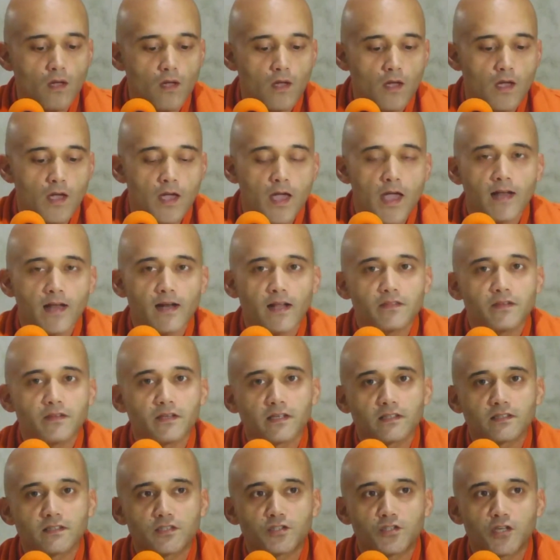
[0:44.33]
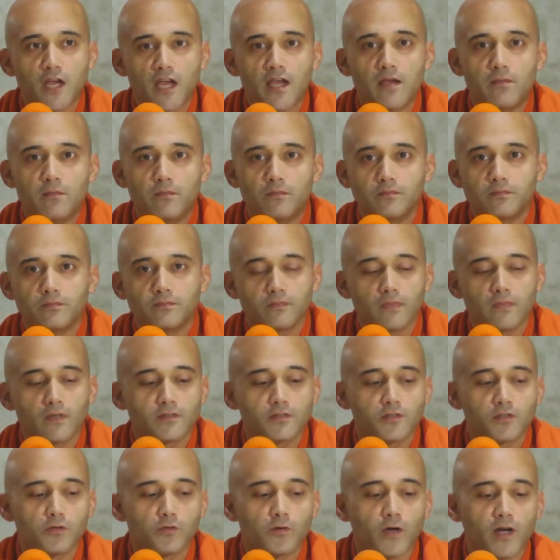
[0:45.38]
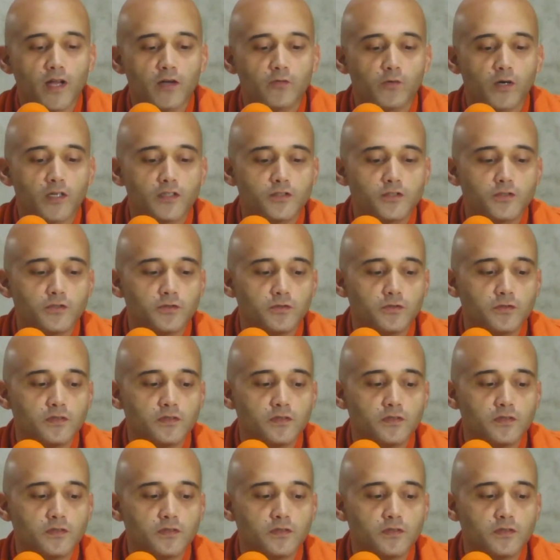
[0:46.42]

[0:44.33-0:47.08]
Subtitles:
And I think it's a shame. So what I want to